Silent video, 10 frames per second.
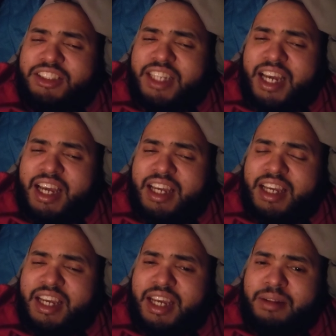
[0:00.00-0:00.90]
that.
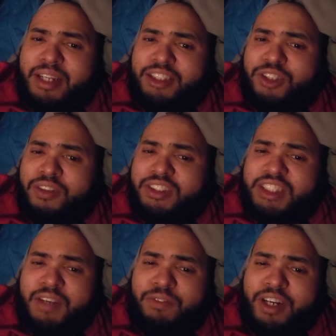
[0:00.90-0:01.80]
And that's all to
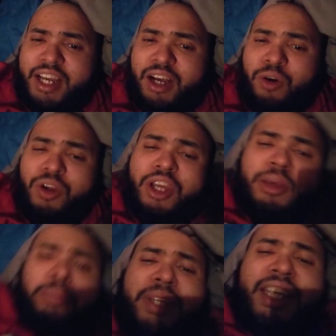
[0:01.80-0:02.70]
say for now.
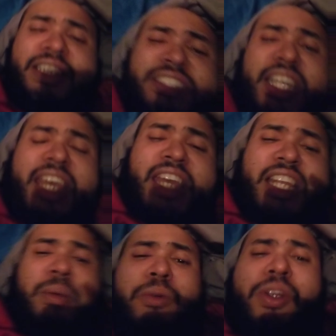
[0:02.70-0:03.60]
Peace.
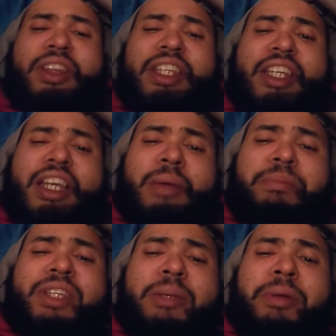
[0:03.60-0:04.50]
And I'm thinking
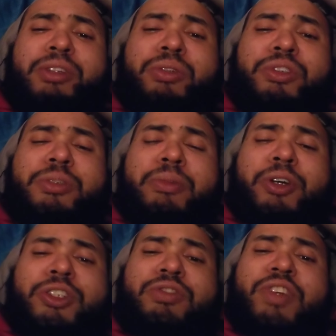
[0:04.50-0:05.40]
about doing
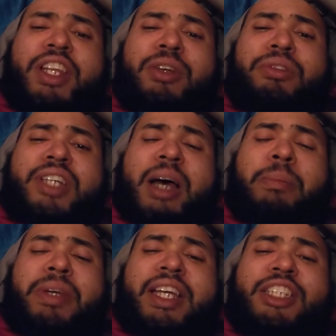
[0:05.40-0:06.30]
tomorrow's video
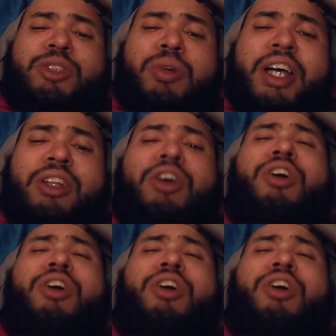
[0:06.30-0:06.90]
topic as well